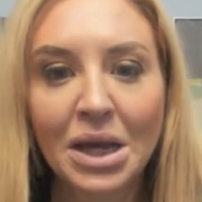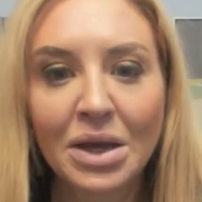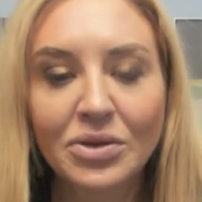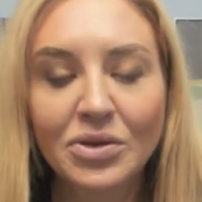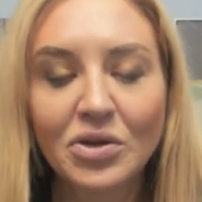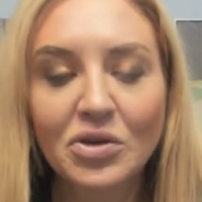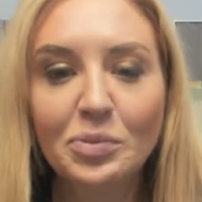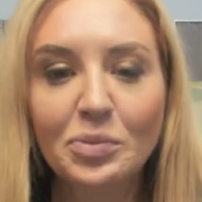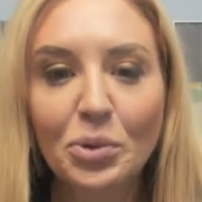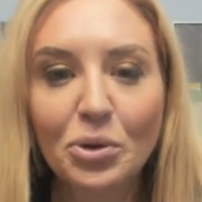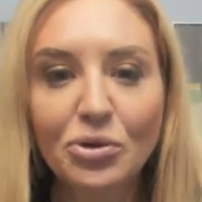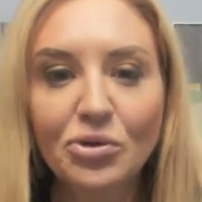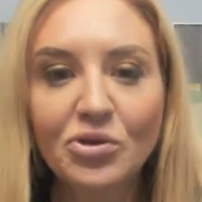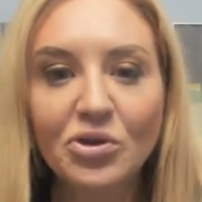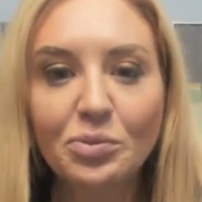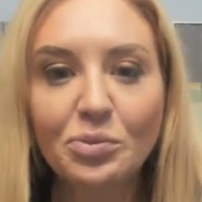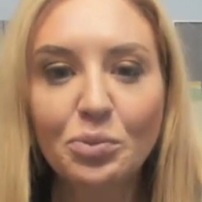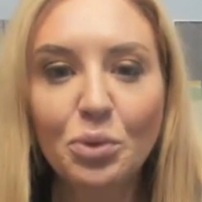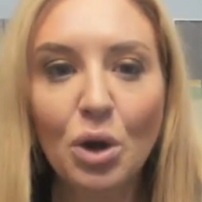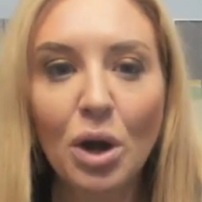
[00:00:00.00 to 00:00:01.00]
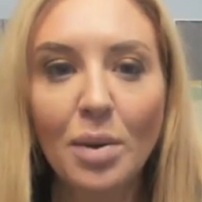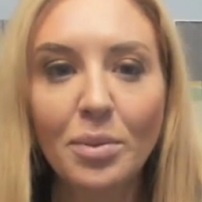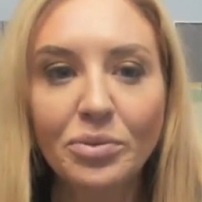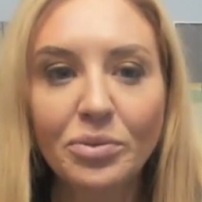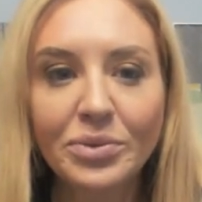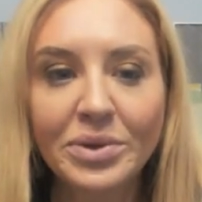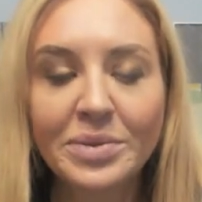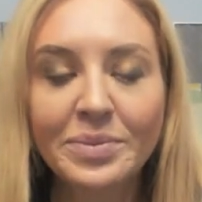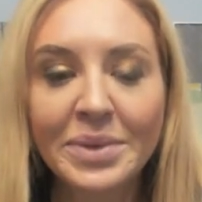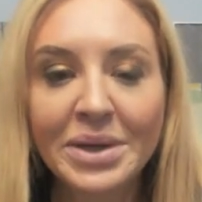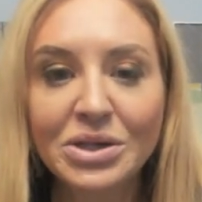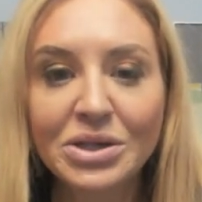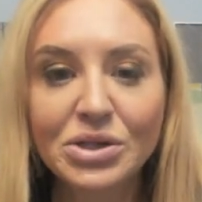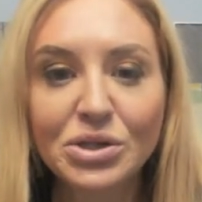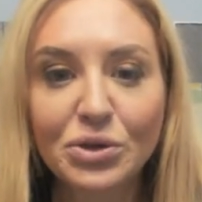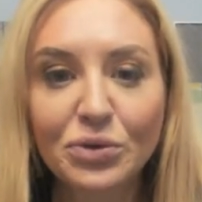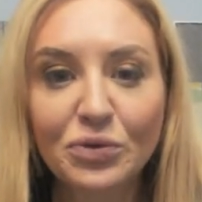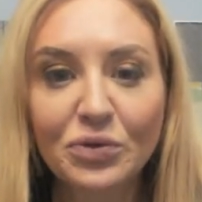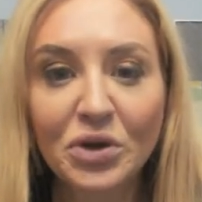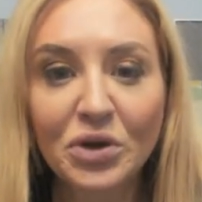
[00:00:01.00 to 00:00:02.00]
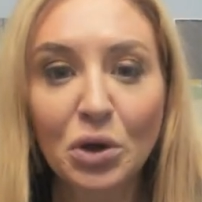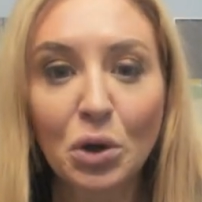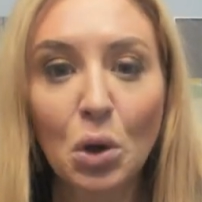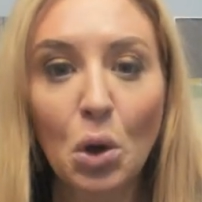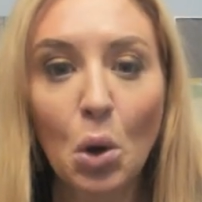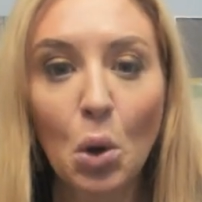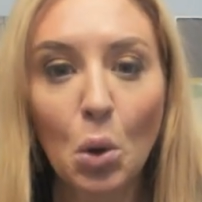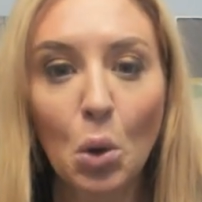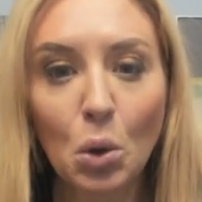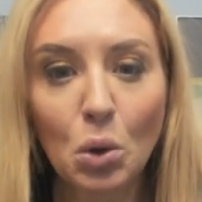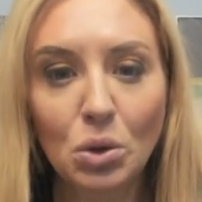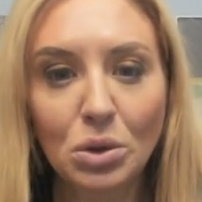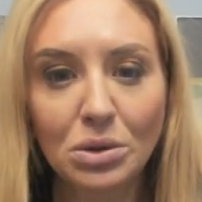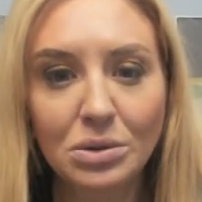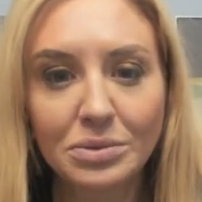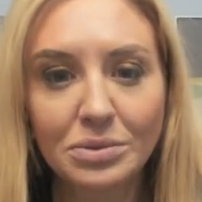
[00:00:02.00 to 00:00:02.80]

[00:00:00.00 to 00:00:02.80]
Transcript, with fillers: This person probably makes you feel whole.